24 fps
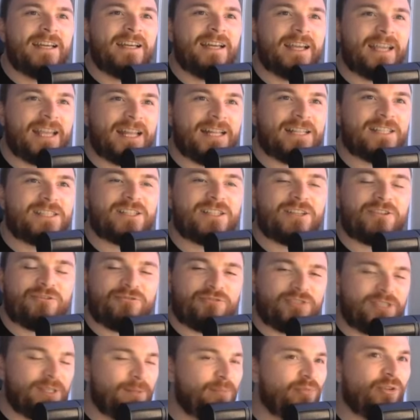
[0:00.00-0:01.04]
against
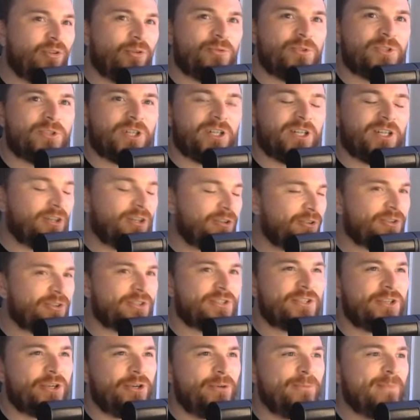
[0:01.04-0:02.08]
Gibraltar
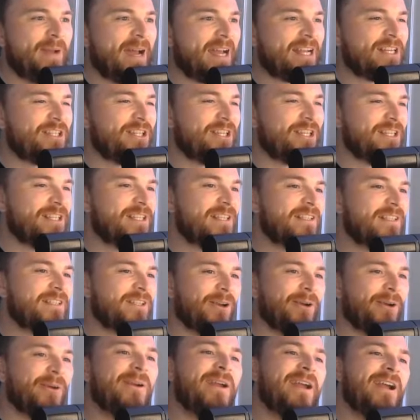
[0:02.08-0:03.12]
across two matches.
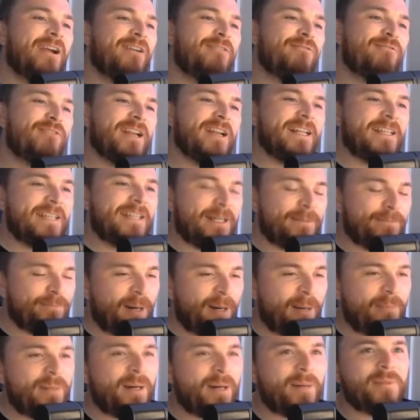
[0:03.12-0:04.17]
So really did bump